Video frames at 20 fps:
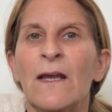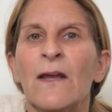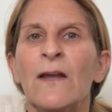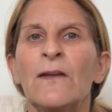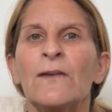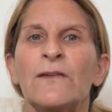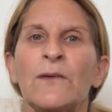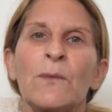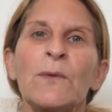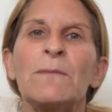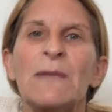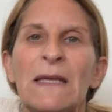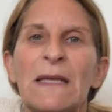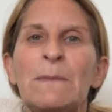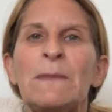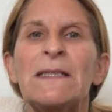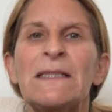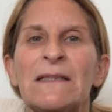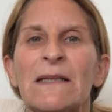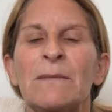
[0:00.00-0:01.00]
So it may
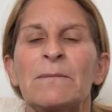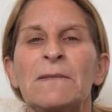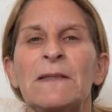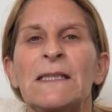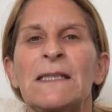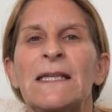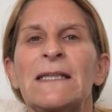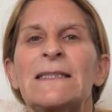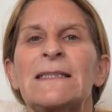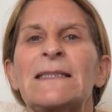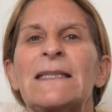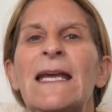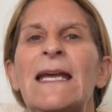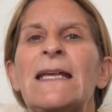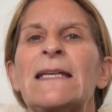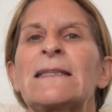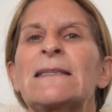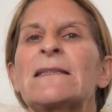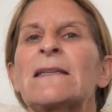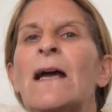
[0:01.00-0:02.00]
be something that
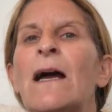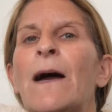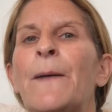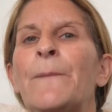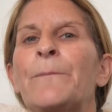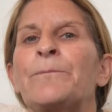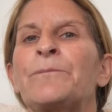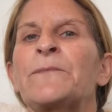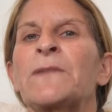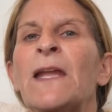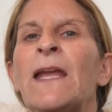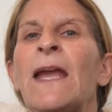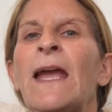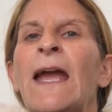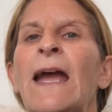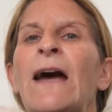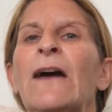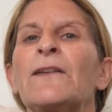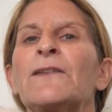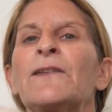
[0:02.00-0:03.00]
says
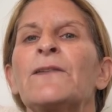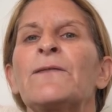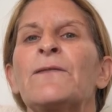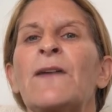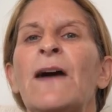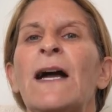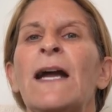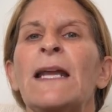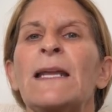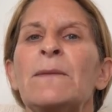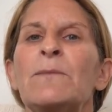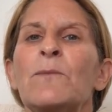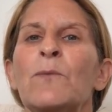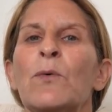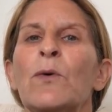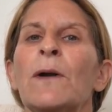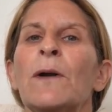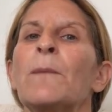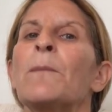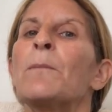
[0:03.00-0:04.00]
how to find
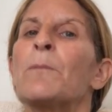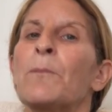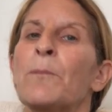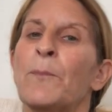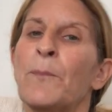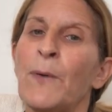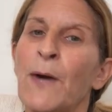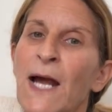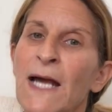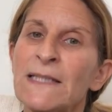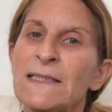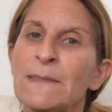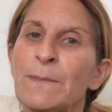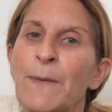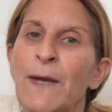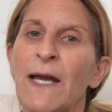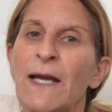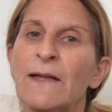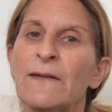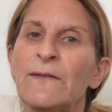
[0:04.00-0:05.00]
more
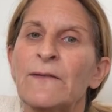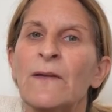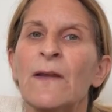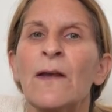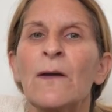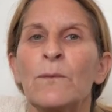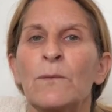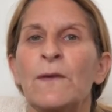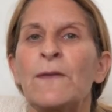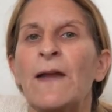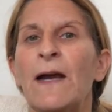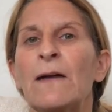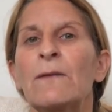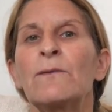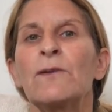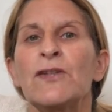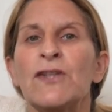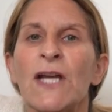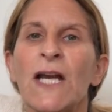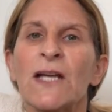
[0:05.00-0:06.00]
prospects without
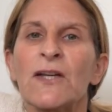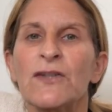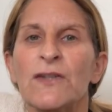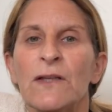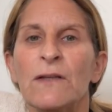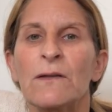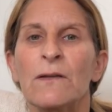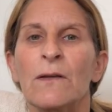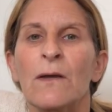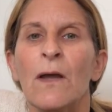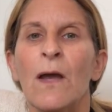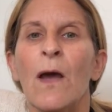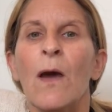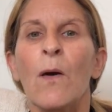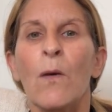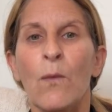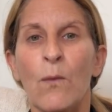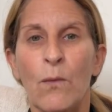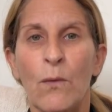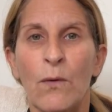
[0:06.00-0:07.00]
rejection,
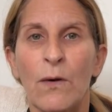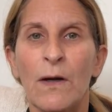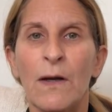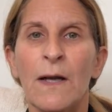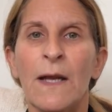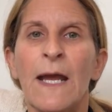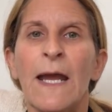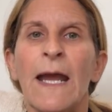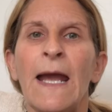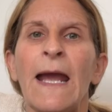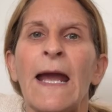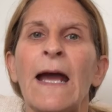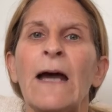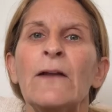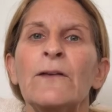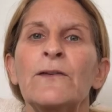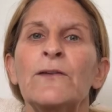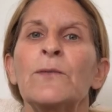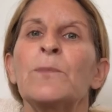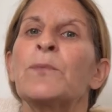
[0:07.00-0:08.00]
or how
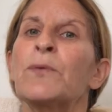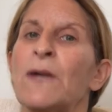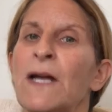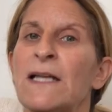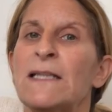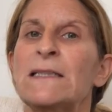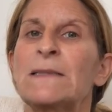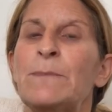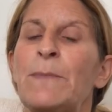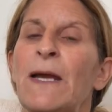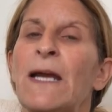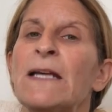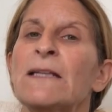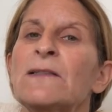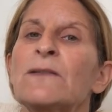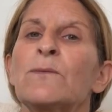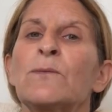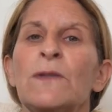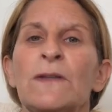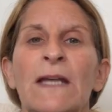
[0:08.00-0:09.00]
to
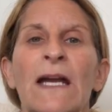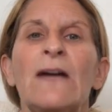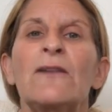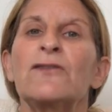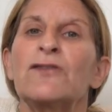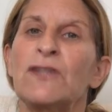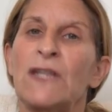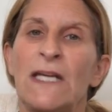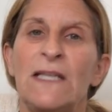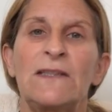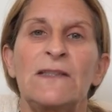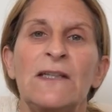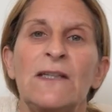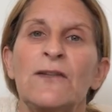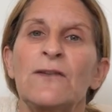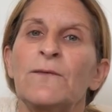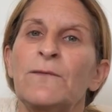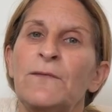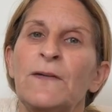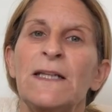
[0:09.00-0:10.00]
prospect without chasing
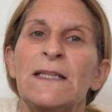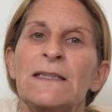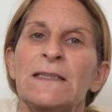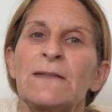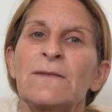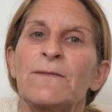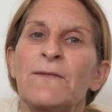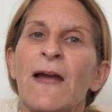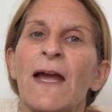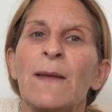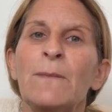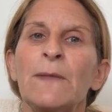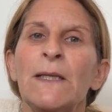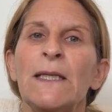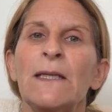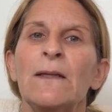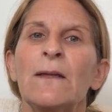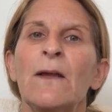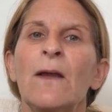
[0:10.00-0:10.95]
your friends and family.